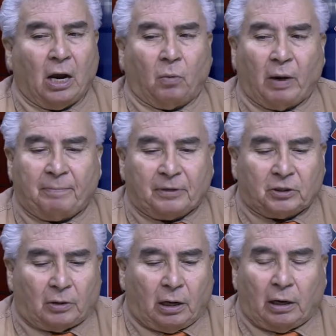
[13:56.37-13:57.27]

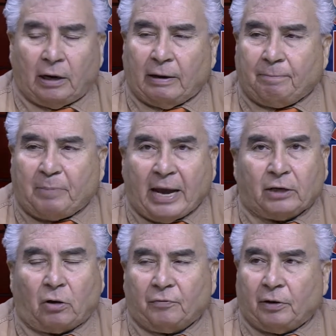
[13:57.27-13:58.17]
weapons uh, uh,
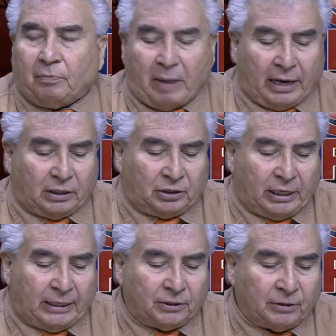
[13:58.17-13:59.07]
ban on the
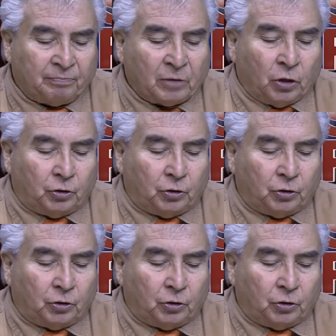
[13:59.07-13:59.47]
magazines.